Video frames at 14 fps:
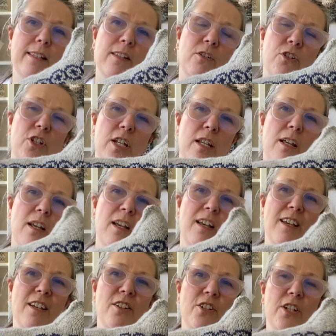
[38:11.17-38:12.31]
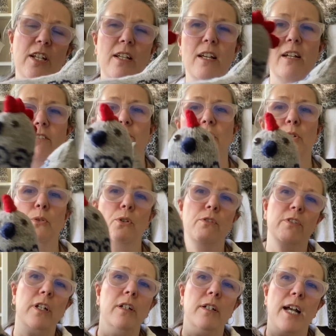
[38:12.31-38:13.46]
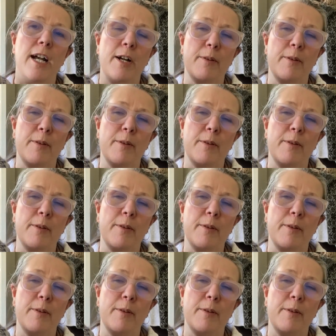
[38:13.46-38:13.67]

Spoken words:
So she flew over,